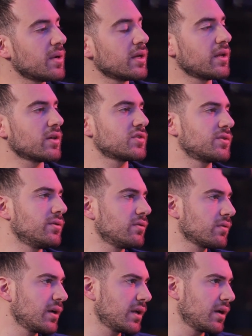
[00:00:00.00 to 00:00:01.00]
my next goal
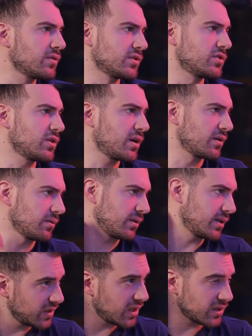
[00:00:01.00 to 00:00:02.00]
right now, is to try to
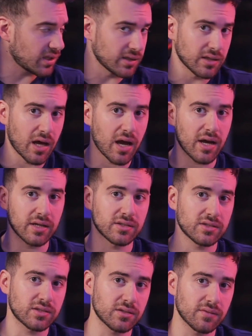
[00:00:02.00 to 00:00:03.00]
get the
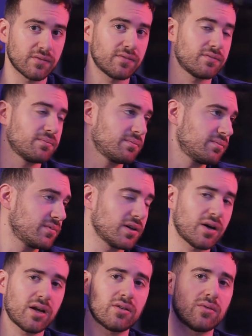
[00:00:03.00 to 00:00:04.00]
lines to,
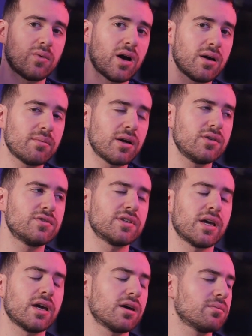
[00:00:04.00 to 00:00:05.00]
I don't know, why am I using
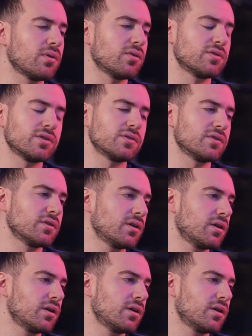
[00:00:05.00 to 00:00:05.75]
hand motions?